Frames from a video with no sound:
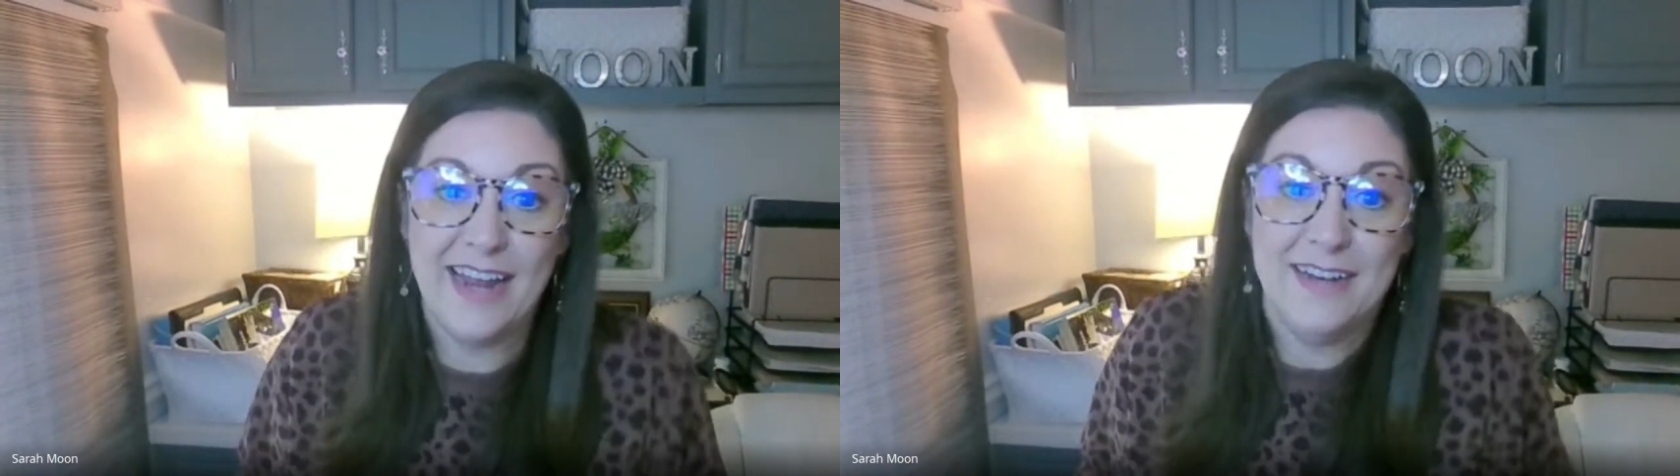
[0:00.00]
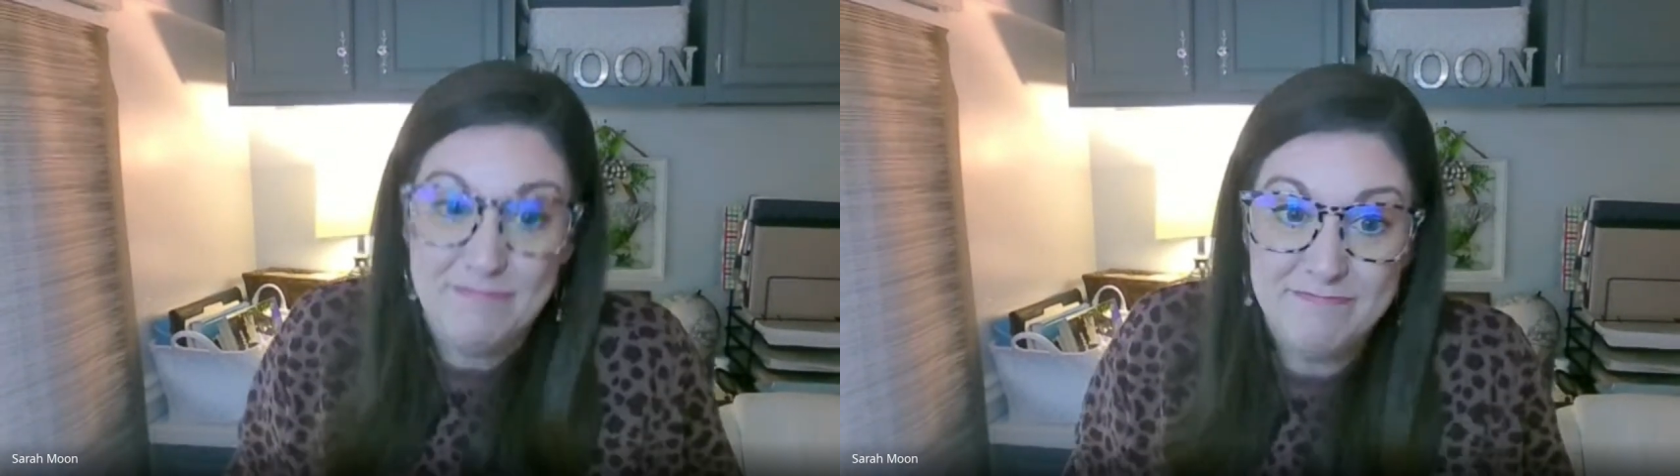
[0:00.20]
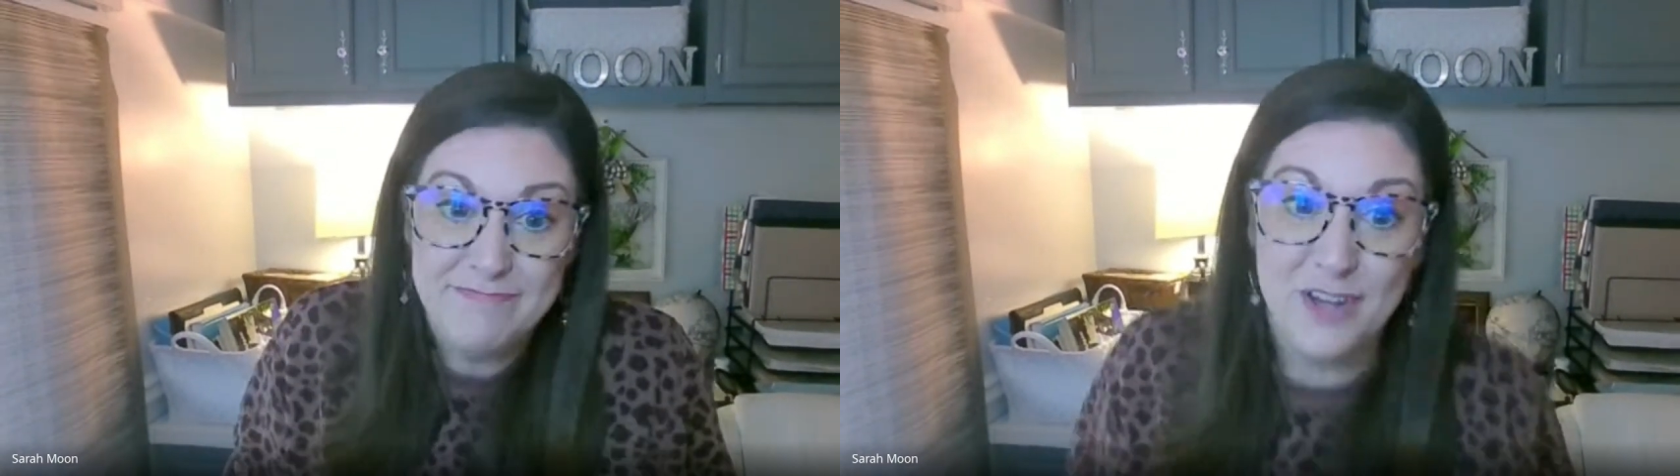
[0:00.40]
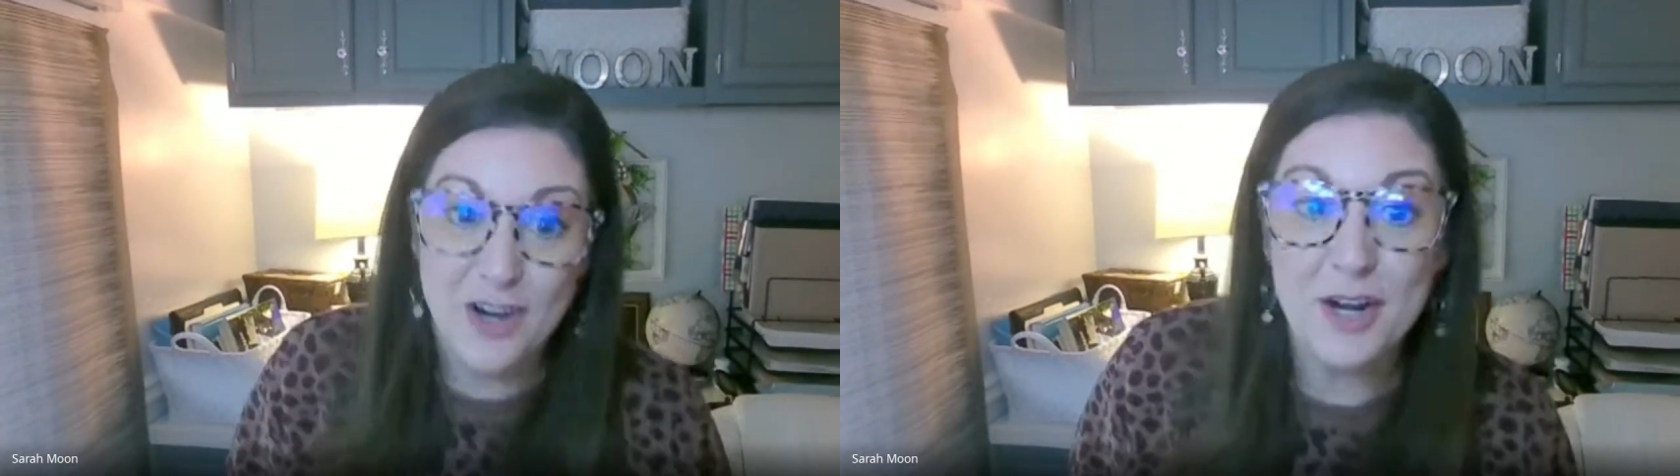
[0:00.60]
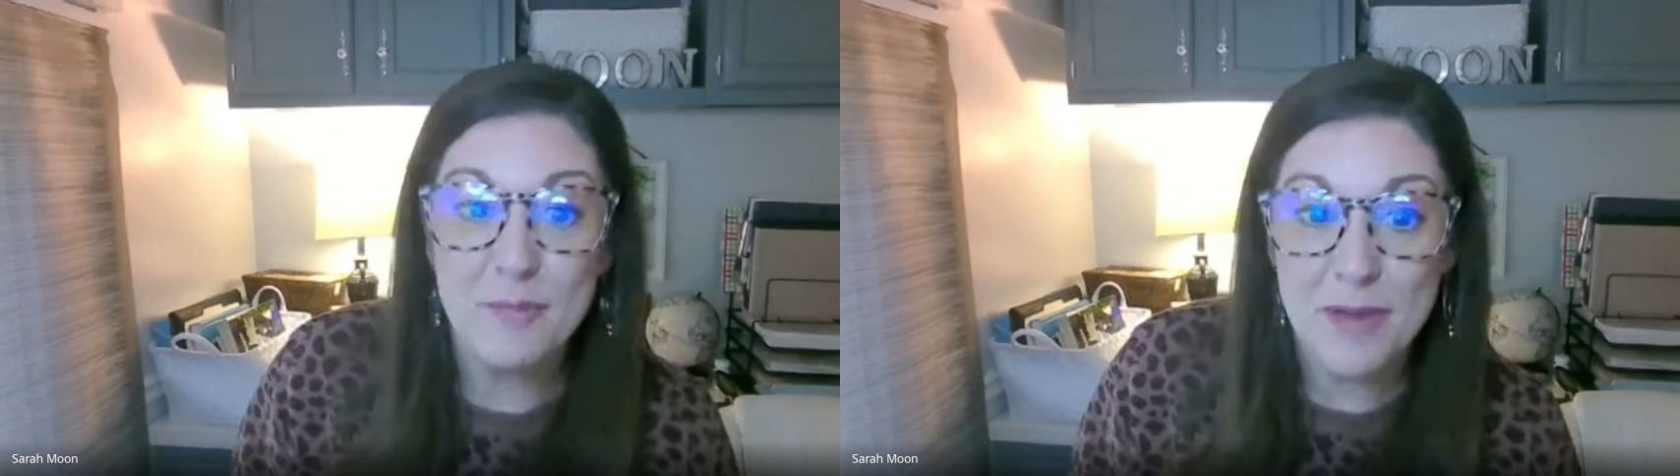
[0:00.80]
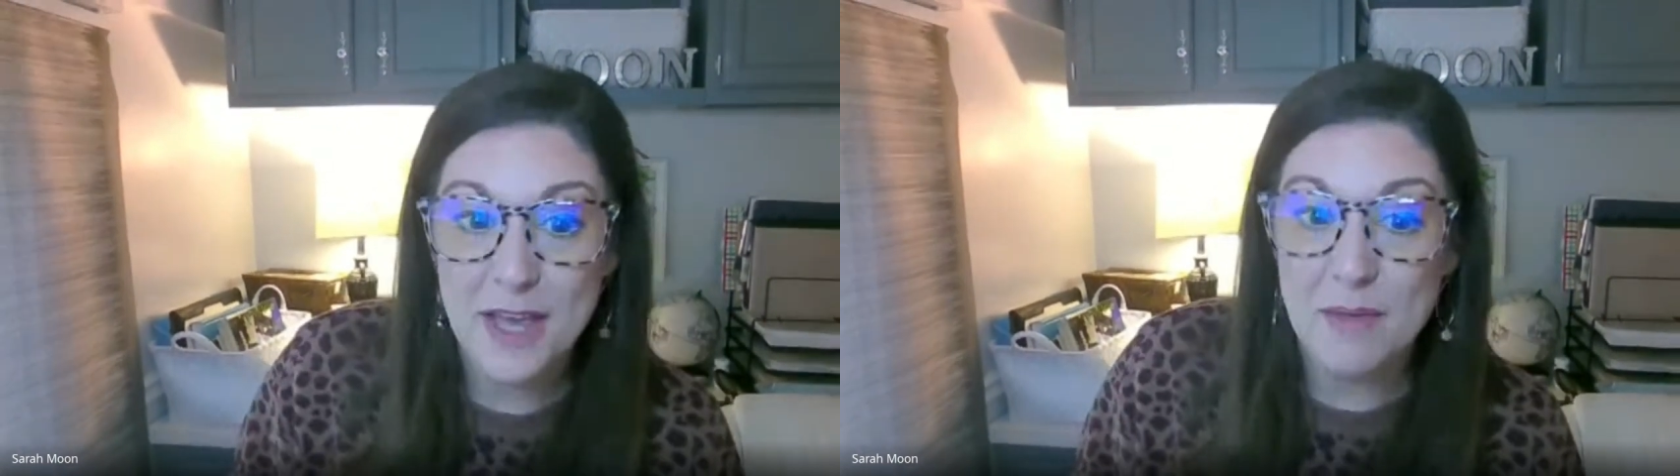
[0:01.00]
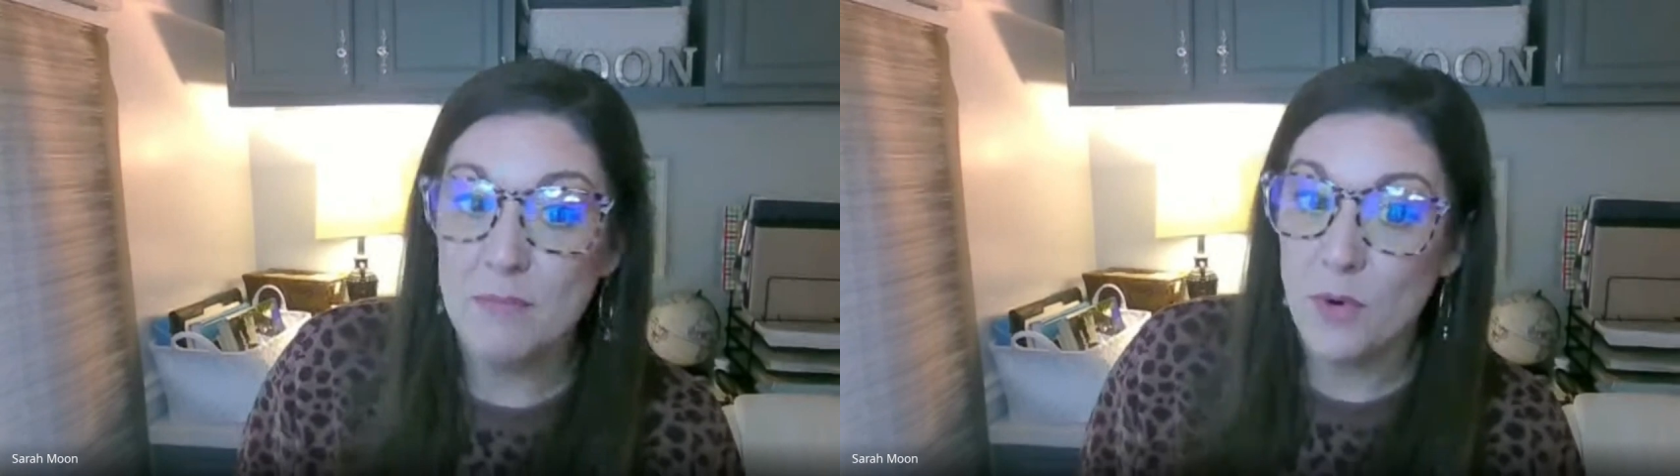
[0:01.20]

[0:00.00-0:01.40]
and you're going to become